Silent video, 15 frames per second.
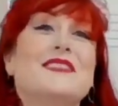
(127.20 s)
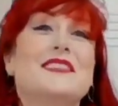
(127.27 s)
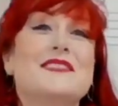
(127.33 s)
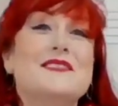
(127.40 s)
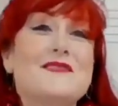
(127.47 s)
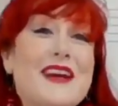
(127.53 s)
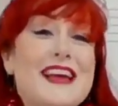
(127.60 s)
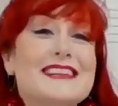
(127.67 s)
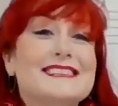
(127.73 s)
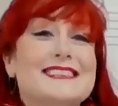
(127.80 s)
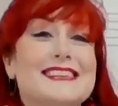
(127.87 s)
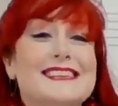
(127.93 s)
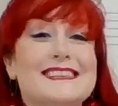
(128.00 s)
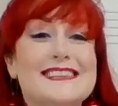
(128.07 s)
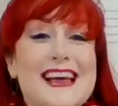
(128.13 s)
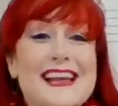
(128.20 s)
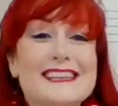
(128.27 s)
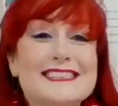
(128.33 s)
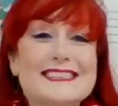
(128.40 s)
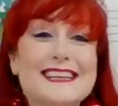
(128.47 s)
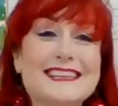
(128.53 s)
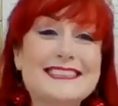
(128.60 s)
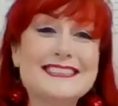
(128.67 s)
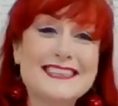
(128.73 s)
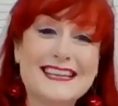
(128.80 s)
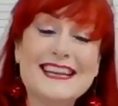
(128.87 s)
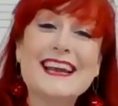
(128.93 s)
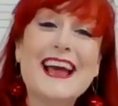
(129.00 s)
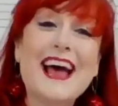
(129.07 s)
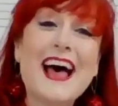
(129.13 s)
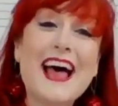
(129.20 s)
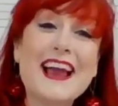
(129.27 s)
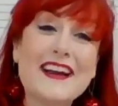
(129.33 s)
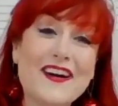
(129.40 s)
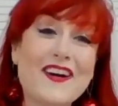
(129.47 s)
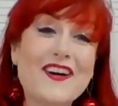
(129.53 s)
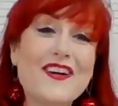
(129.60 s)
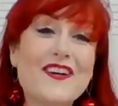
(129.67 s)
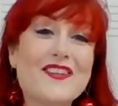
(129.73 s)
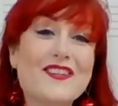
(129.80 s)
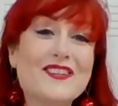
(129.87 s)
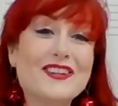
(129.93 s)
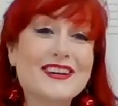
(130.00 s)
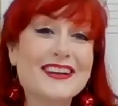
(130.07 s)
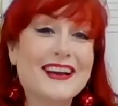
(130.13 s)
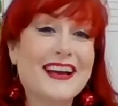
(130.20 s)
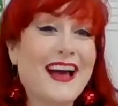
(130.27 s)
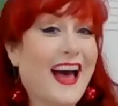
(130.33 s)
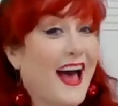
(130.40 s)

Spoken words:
with the rancy, dancy, tiddy-i-o.